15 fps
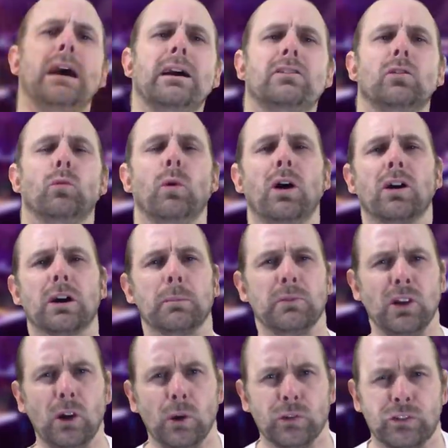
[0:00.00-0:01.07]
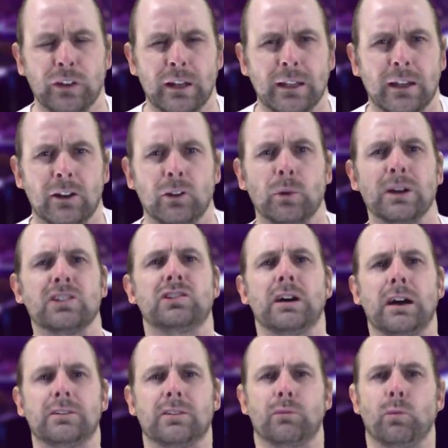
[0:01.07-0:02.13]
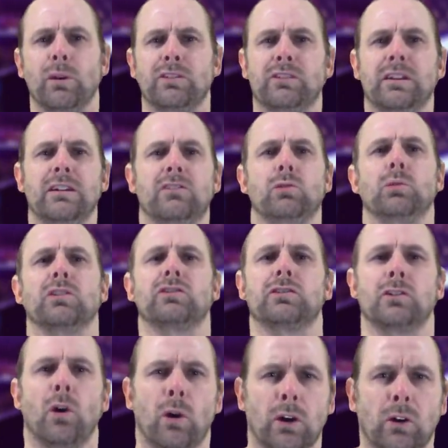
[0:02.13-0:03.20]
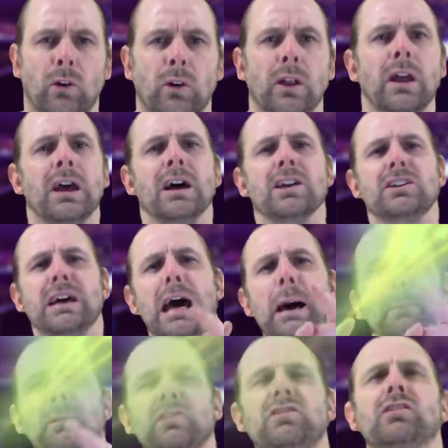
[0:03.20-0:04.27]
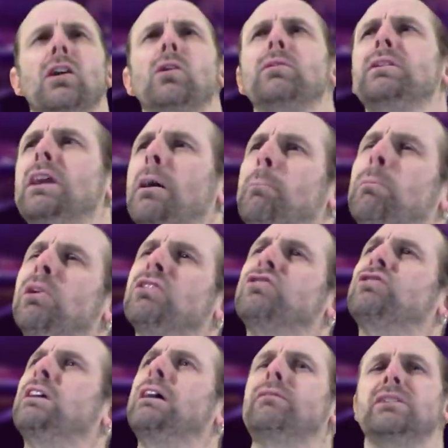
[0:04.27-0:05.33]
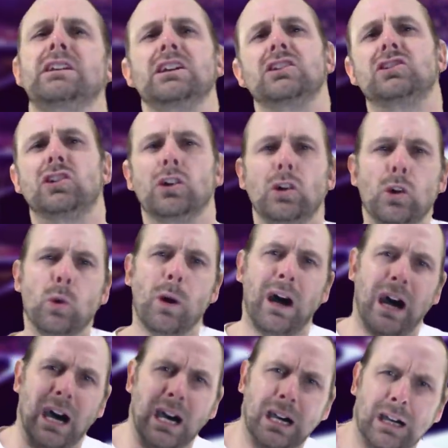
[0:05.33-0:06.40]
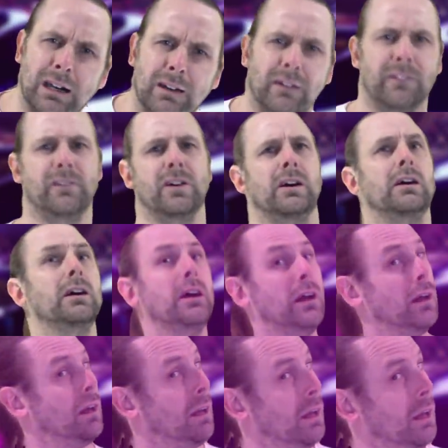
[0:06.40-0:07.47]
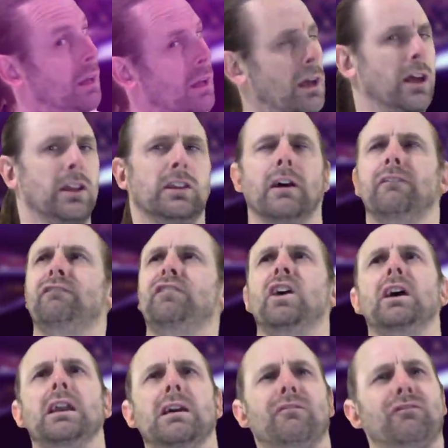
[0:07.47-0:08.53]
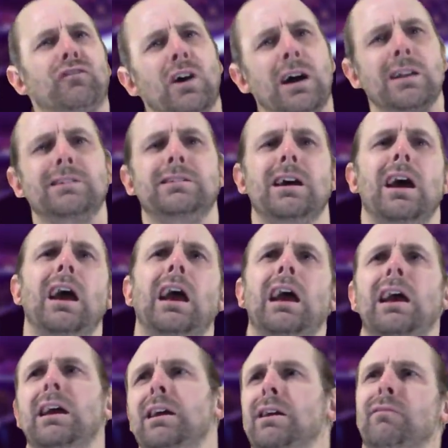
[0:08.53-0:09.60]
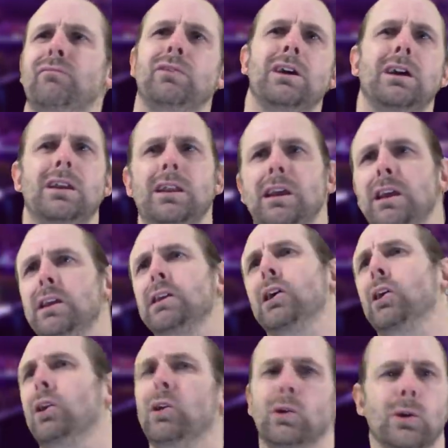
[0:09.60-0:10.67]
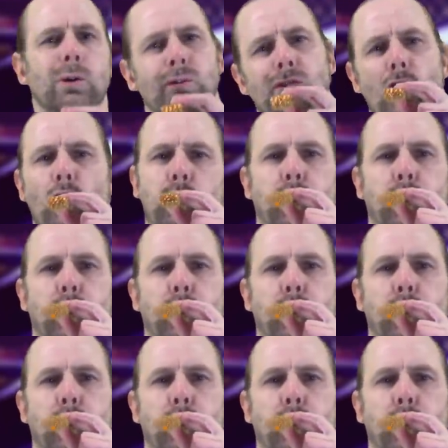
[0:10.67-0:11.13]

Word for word: like to welcome you, sitting there doing shots of whiskey through a snorkel, to episode number seventy-two of the Fun and Friday videos.